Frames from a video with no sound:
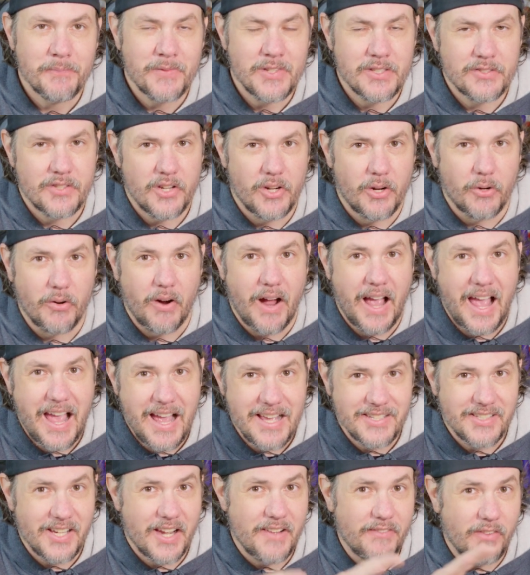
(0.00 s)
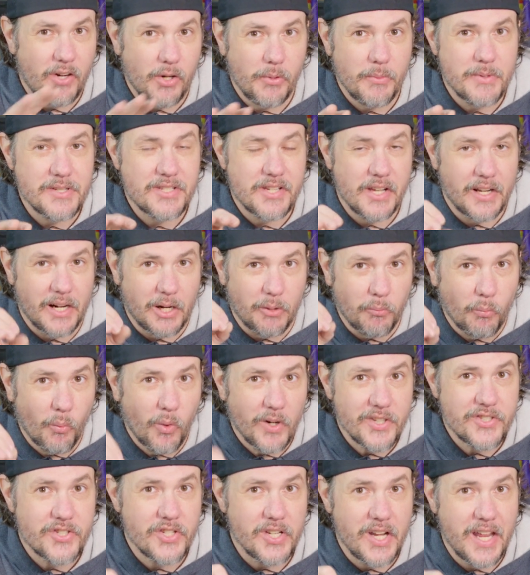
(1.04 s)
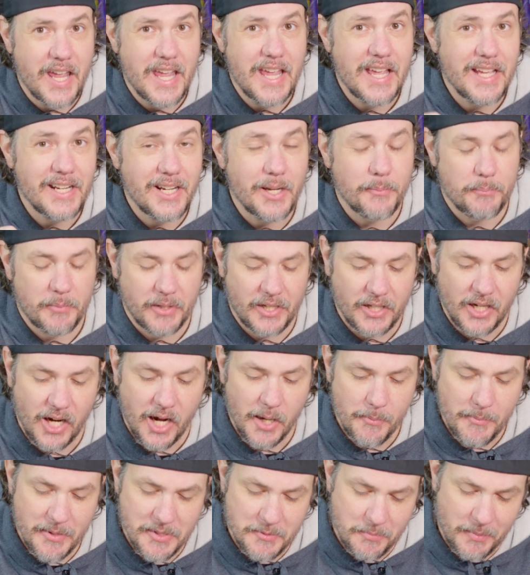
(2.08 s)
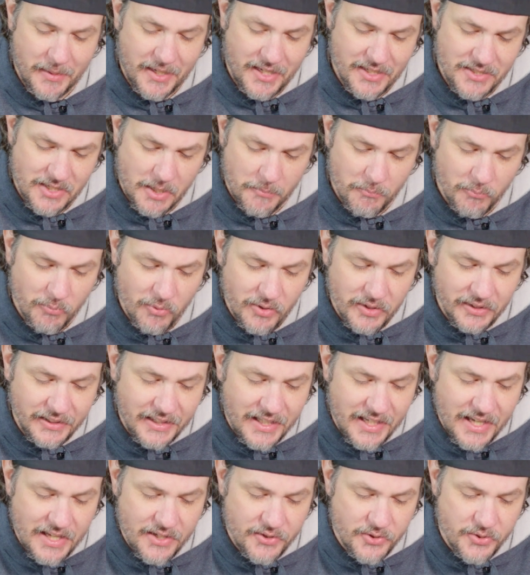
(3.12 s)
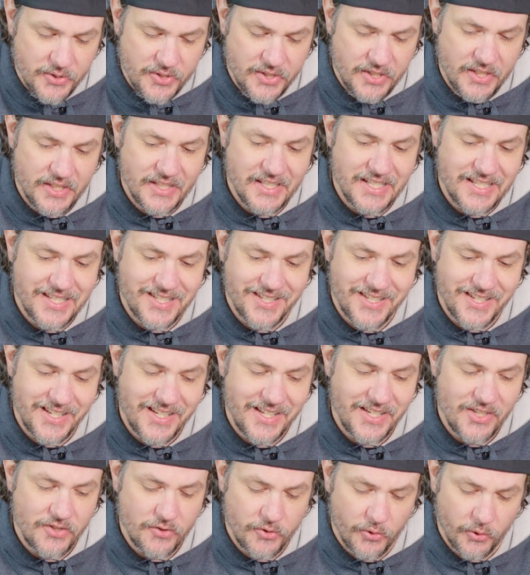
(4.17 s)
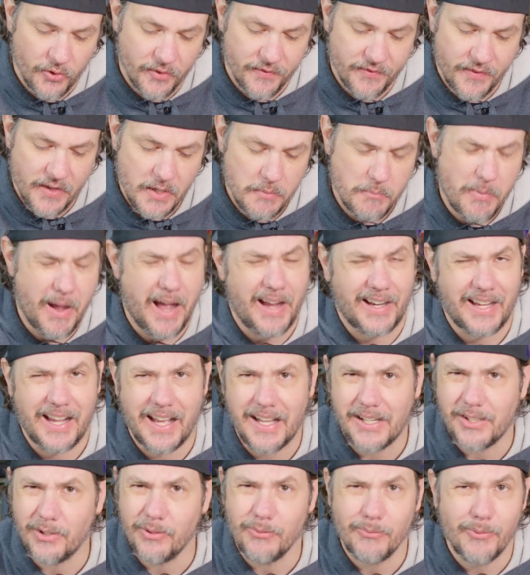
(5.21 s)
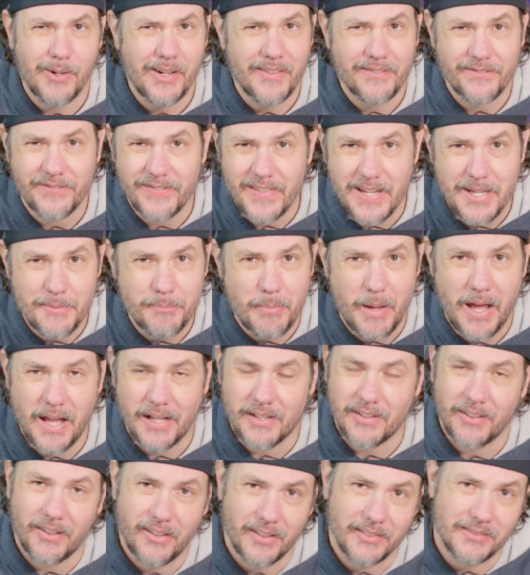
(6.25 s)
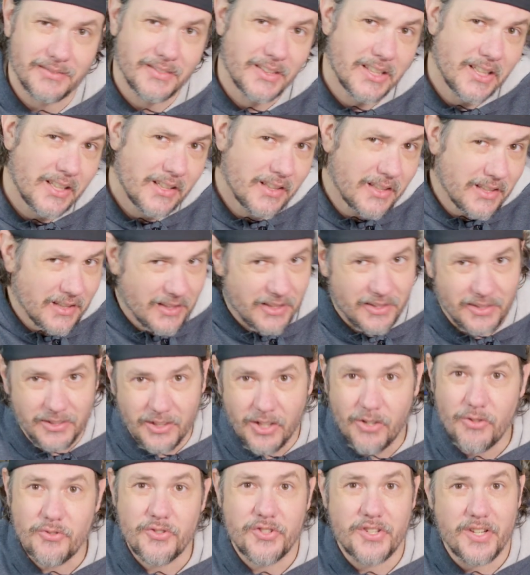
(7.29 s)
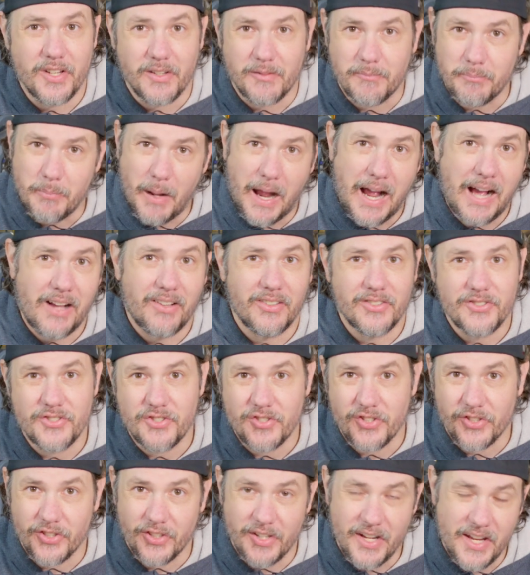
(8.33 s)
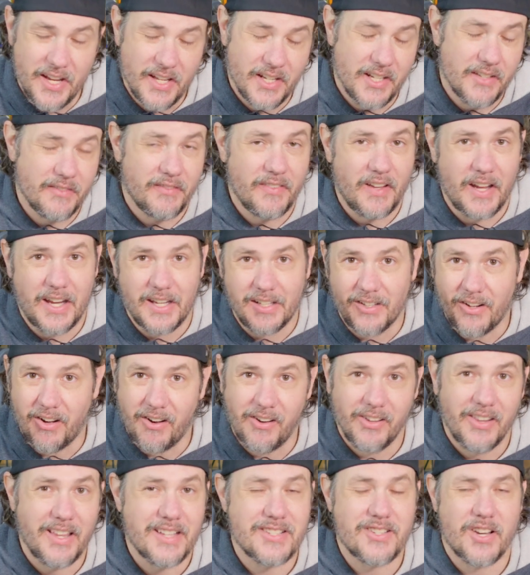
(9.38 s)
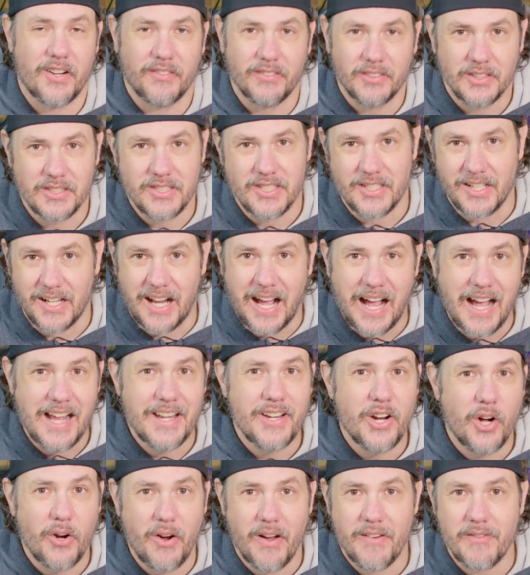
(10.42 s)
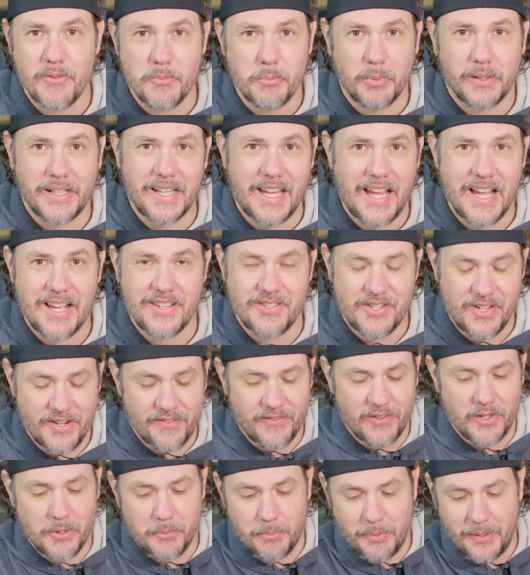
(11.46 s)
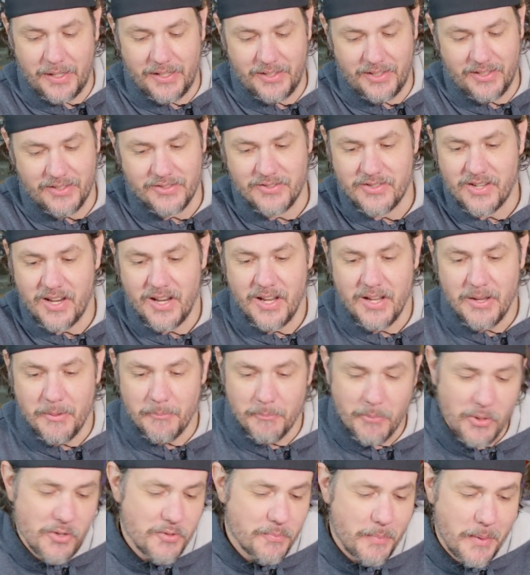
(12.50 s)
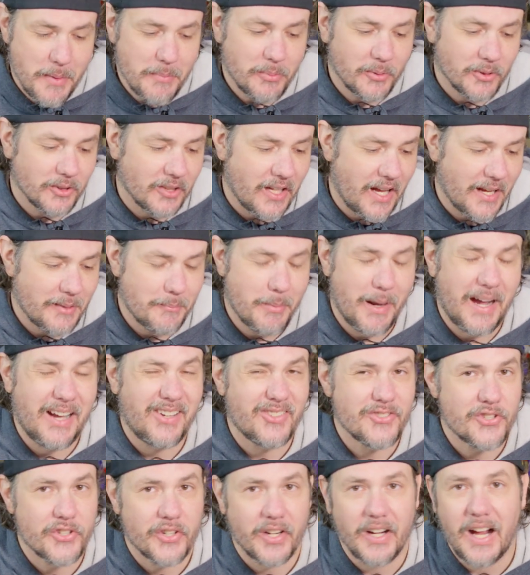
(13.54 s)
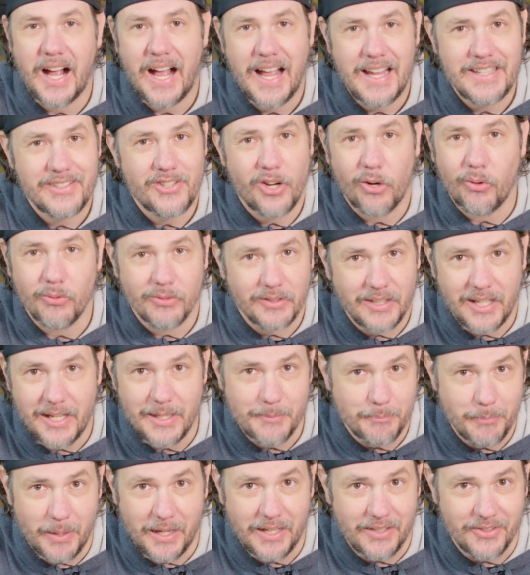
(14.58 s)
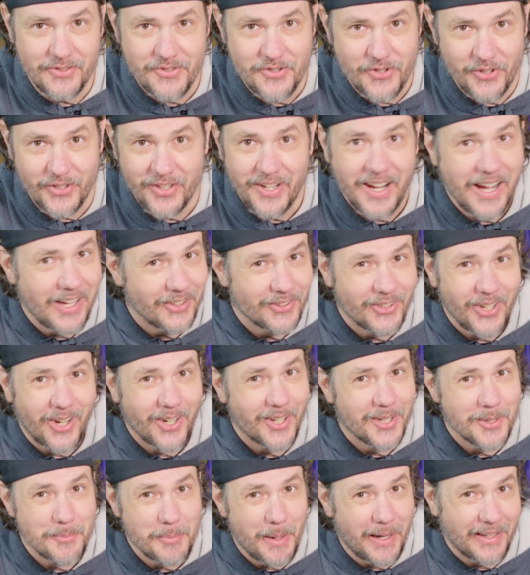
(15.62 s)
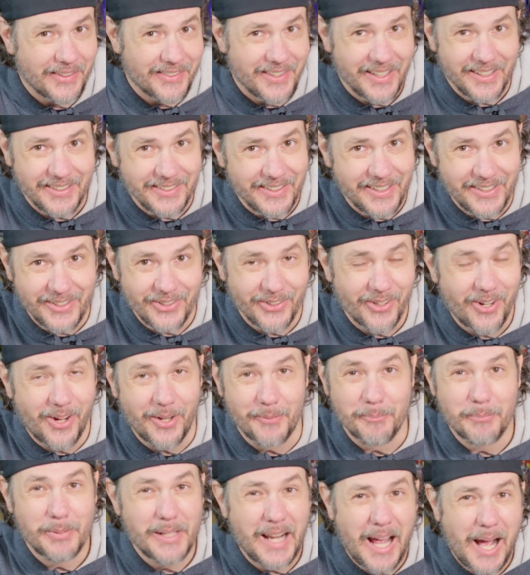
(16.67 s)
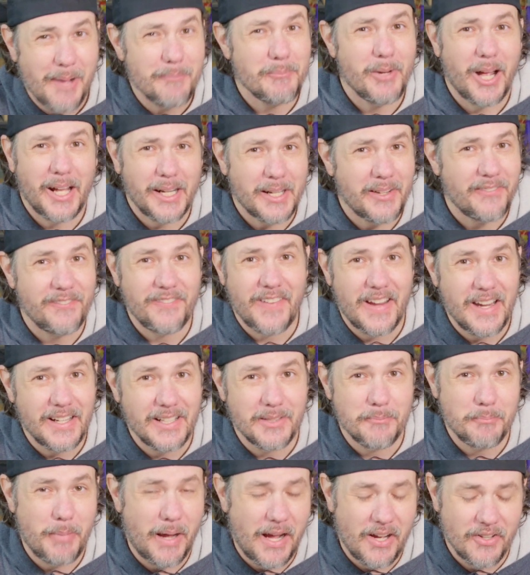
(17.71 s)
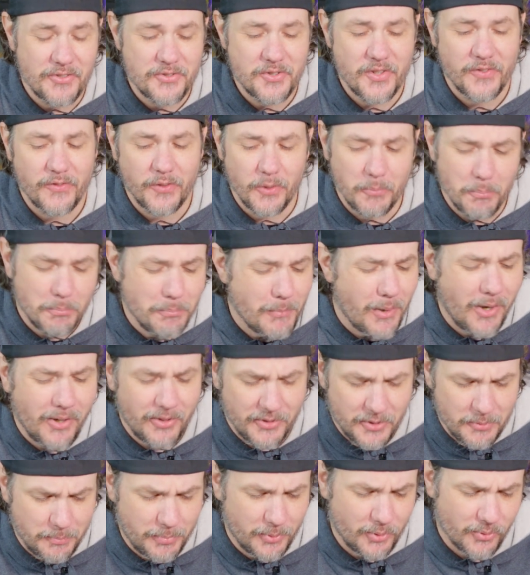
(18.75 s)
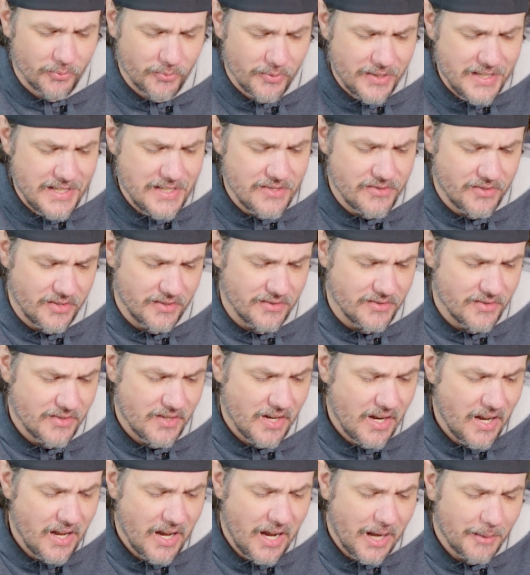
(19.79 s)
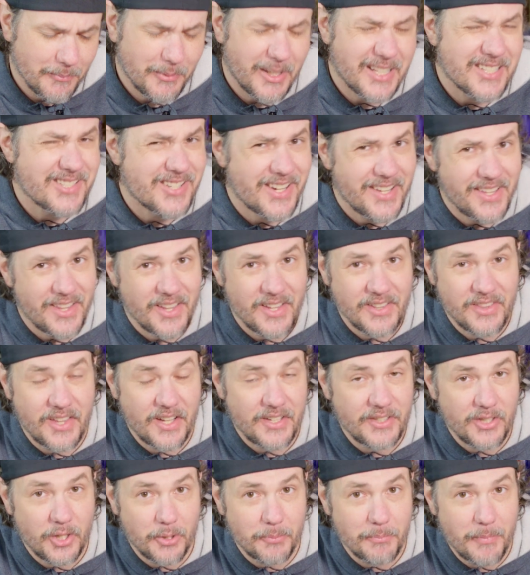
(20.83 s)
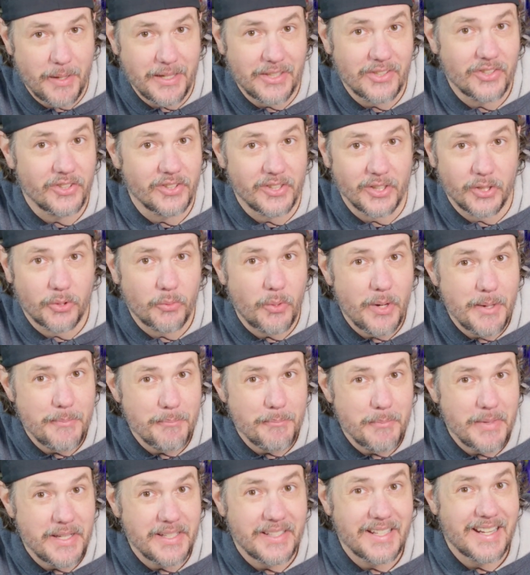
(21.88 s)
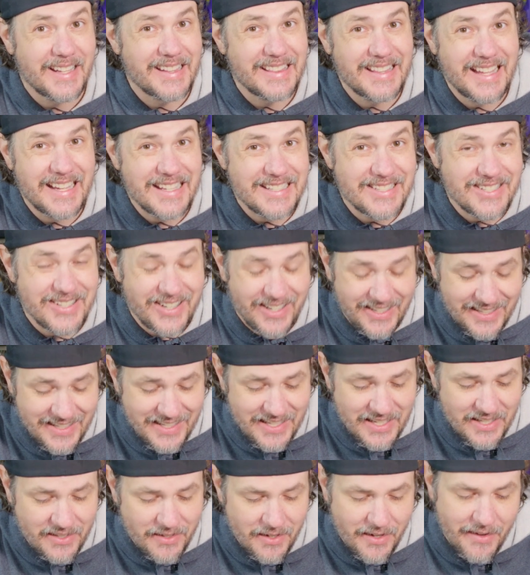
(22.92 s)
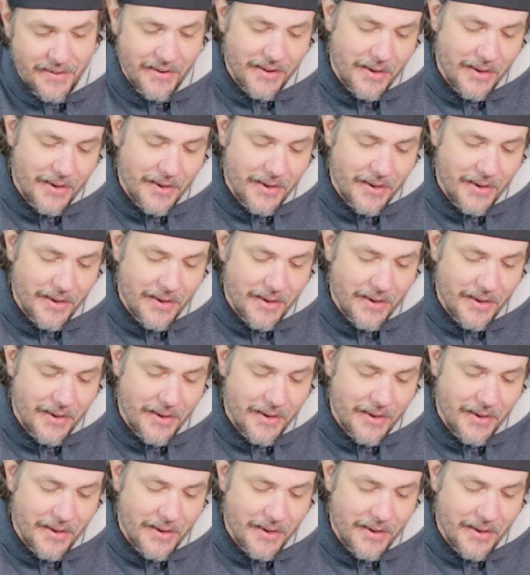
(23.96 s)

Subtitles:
So, as I've always said, I want you to hit up the comments because I'm really interested to see your feedback. I don't want feedback on GlowShift, Ballinger, Innovate, all that stuff. Listen, I know everybody has different opinions. Most people like Ballinger. I don't like Ballinger. I'll talk about that later on. But I'm not a fan of Ballinger for multiple reasons. I'm not saying that they don't make good equipment. That's not it.